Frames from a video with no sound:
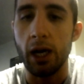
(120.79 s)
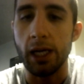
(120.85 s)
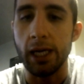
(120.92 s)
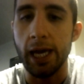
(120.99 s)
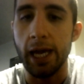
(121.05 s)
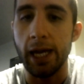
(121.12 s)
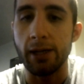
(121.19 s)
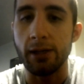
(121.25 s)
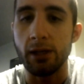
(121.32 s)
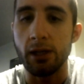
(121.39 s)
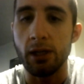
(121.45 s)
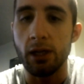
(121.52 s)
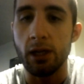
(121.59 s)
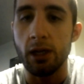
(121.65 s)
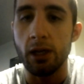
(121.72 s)
gain
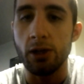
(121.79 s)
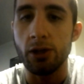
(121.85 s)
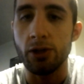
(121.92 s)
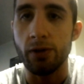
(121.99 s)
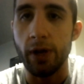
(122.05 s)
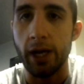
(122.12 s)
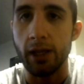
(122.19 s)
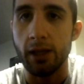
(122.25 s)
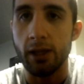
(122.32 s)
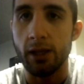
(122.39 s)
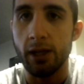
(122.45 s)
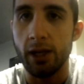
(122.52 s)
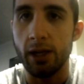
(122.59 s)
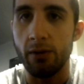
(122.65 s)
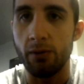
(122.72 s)
strength.
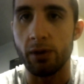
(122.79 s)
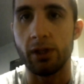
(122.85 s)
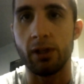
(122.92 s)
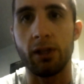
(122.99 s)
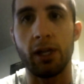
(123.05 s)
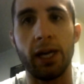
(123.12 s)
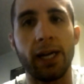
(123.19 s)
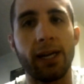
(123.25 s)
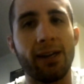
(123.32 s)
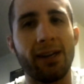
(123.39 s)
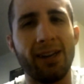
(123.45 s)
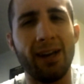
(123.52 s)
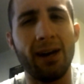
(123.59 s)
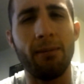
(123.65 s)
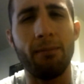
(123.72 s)
It wasn't like
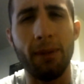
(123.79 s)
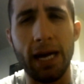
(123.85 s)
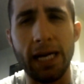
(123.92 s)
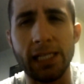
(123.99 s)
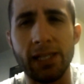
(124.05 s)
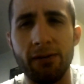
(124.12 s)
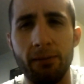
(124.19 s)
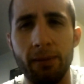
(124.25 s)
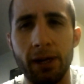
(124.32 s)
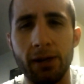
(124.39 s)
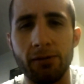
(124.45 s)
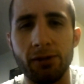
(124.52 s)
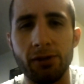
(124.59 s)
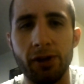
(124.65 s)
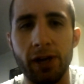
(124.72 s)
a massive
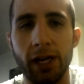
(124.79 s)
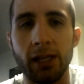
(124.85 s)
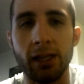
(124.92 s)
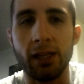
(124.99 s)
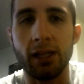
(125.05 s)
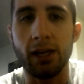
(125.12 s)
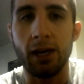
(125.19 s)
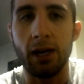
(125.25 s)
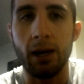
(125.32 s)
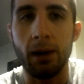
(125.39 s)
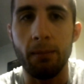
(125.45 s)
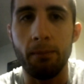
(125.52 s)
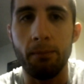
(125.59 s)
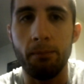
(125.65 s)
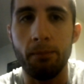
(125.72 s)
amount of strength,
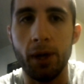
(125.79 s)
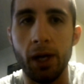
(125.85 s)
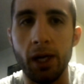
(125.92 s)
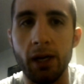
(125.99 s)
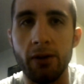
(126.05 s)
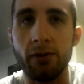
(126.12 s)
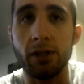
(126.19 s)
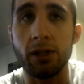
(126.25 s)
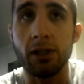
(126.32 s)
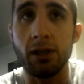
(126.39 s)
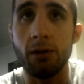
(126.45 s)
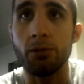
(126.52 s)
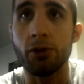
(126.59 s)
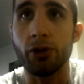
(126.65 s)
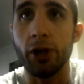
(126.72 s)
but even
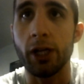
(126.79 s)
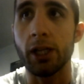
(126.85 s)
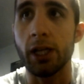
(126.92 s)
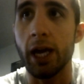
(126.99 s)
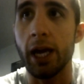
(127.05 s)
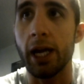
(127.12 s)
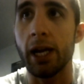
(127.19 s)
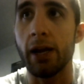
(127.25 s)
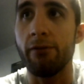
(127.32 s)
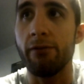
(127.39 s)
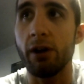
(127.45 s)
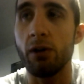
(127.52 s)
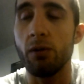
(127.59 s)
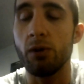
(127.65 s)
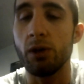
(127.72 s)
some strength gain I
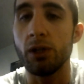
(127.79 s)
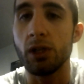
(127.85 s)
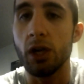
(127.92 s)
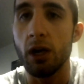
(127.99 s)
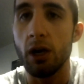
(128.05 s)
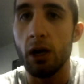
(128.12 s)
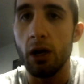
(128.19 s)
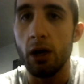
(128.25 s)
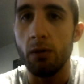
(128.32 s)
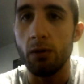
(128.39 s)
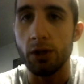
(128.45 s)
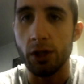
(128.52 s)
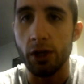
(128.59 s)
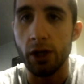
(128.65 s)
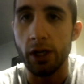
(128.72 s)
felt was
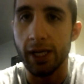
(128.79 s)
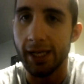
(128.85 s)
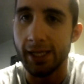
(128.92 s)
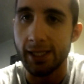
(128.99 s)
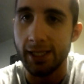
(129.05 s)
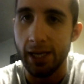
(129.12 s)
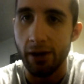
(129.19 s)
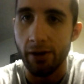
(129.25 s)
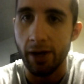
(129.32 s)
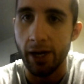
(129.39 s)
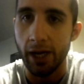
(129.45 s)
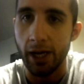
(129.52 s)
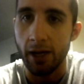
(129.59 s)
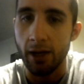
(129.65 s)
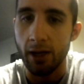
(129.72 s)
good
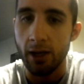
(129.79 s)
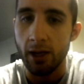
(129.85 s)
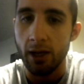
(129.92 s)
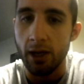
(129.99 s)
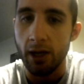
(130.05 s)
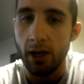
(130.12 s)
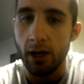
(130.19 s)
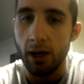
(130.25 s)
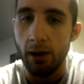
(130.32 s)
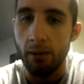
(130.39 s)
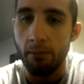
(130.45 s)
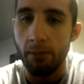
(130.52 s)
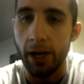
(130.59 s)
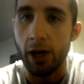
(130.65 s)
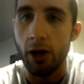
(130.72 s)
considering
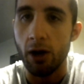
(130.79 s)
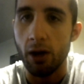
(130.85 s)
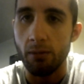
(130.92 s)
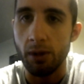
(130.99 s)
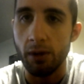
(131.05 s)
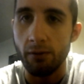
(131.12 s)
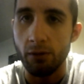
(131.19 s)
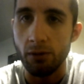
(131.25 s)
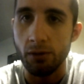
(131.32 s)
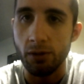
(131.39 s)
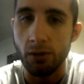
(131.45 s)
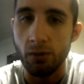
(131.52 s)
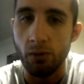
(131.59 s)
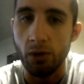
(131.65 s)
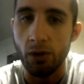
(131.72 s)
my carb
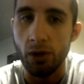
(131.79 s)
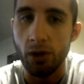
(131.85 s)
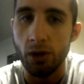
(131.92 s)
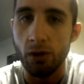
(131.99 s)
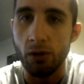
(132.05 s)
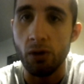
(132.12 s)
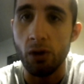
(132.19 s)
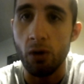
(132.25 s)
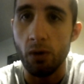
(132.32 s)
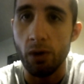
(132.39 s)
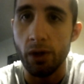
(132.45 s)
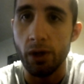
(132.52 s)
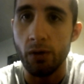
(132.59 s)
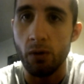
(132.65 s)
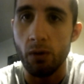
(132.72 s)
levels were
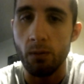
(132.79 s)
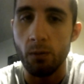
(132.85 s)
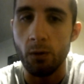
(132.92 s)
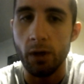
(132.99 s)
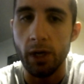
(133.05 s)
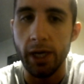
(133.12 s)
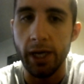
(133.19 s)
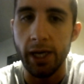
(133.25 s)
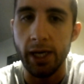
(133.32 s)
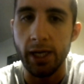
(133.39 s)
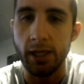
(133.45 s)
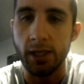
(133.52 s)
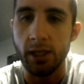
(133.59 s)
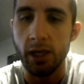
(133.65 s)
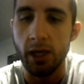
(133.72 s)
lower than normal,
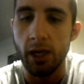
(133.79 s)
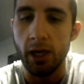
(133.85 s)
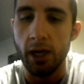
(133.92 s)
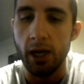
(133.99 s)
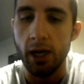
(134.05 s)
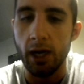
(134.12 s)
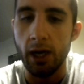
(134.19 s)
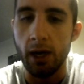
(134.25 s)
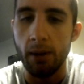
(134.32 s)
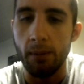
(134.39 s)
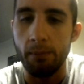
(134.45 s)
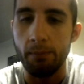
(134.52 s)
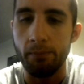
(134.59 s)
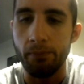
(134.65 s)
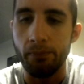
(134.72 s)
and
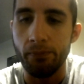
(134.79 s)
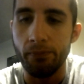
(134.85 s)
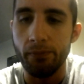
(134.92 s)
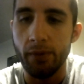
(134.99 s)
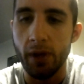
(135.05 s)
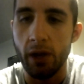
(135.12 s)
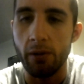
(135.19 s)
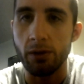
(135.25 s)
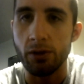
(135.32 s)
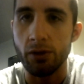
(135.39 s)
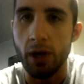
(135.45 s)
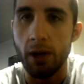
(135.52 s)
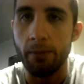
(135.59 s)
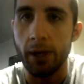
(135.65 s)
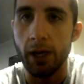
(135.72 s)
I was
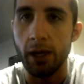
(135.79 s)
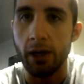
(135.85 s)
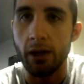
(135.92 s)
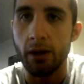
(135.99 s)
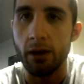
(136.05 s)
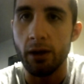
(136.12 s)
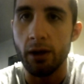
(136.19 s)
dropping